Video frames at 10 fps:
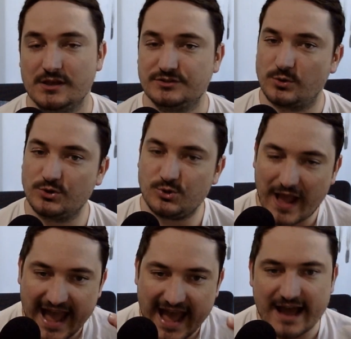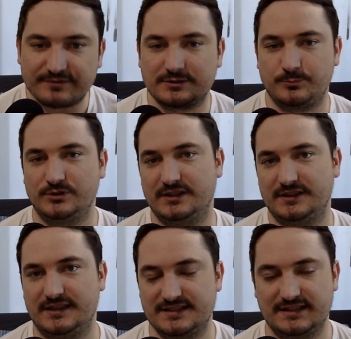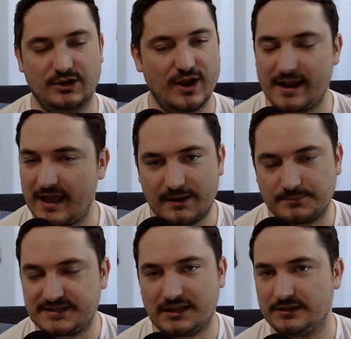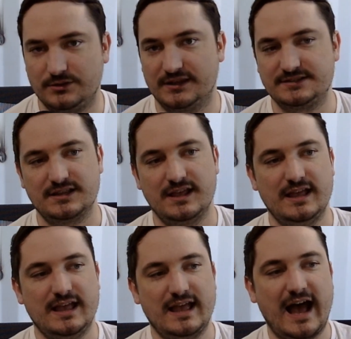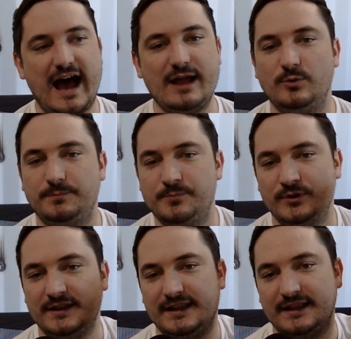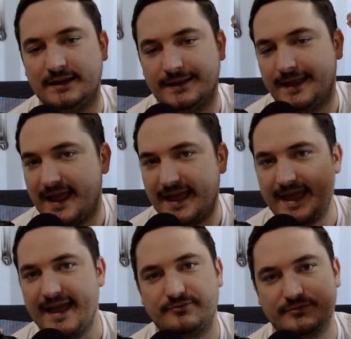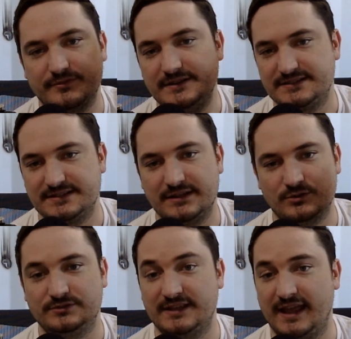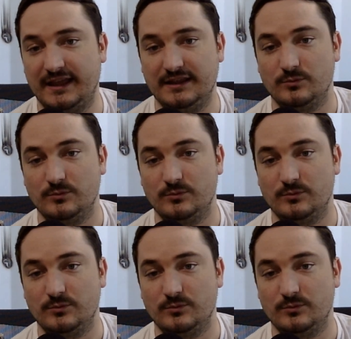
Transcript: So you have to put the things in there. And I'm telling you this, I would put it in every single day.